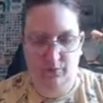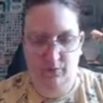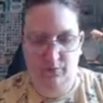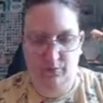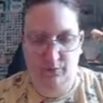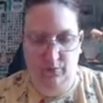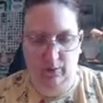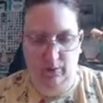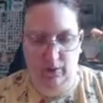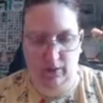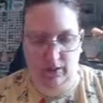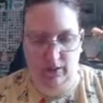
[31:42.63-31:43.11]

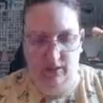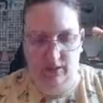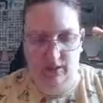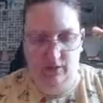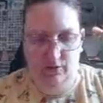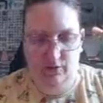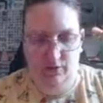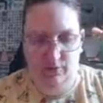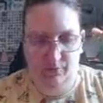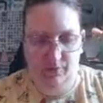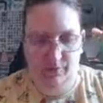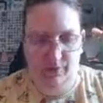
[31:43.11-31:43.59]
but
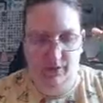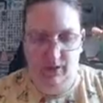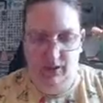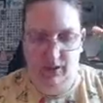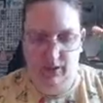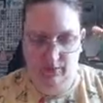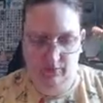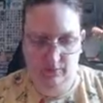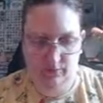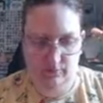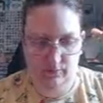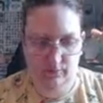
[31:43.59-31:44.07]
it'll
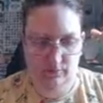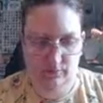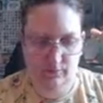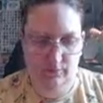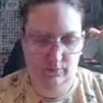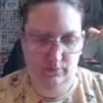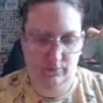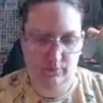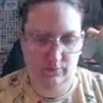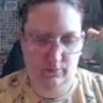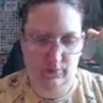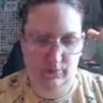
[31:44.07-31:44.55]
be
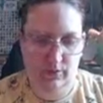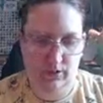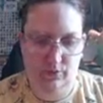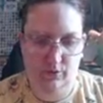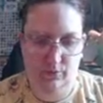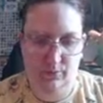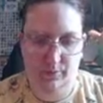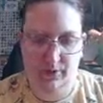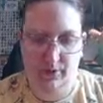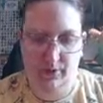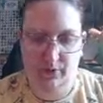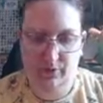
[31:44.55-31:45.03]

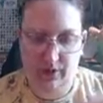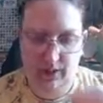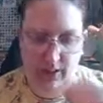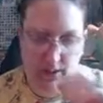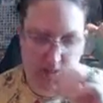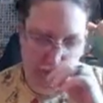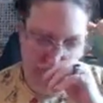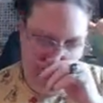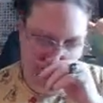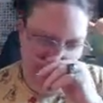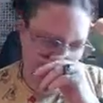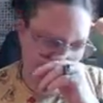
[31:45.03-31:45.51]
okay.
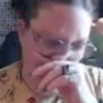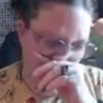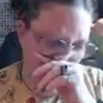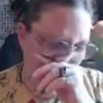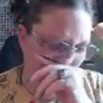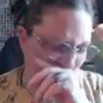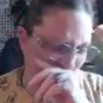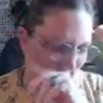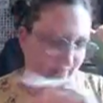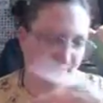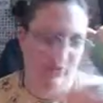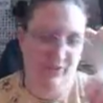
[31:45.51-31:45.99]
Oh, you know
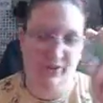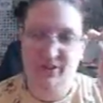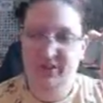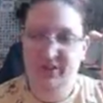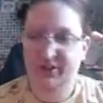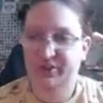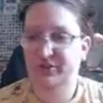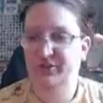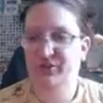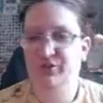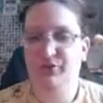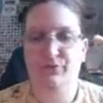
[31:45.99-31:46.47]
what I
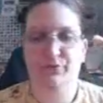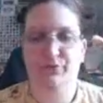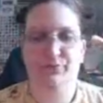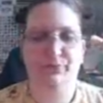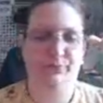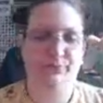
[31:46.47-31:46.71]
forgot to do?